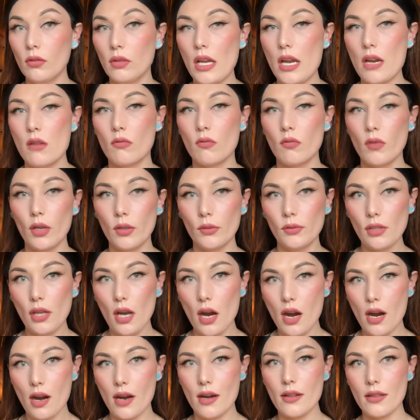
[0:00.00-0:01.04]
that rose
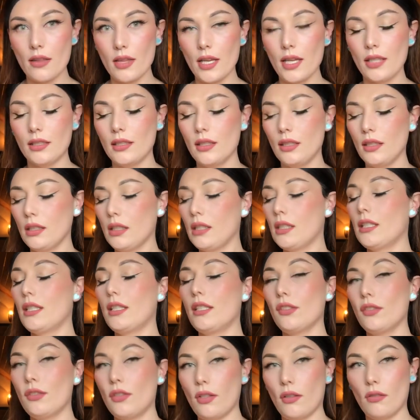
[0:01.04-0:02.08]
heart that Delina
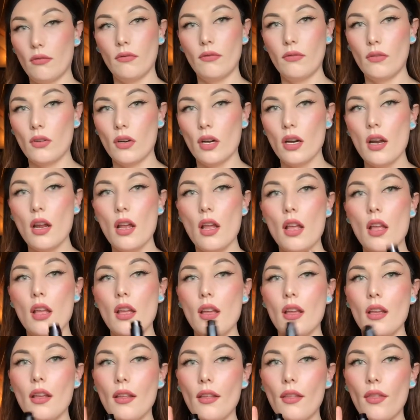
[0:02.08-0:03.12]
is known for,
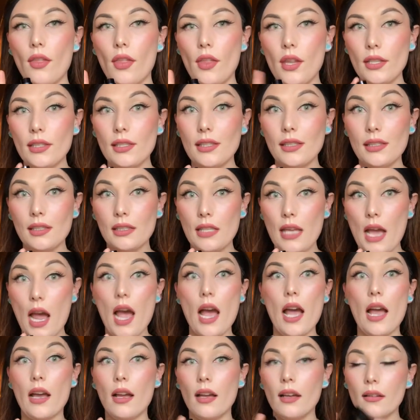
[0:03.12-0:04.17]
this is that.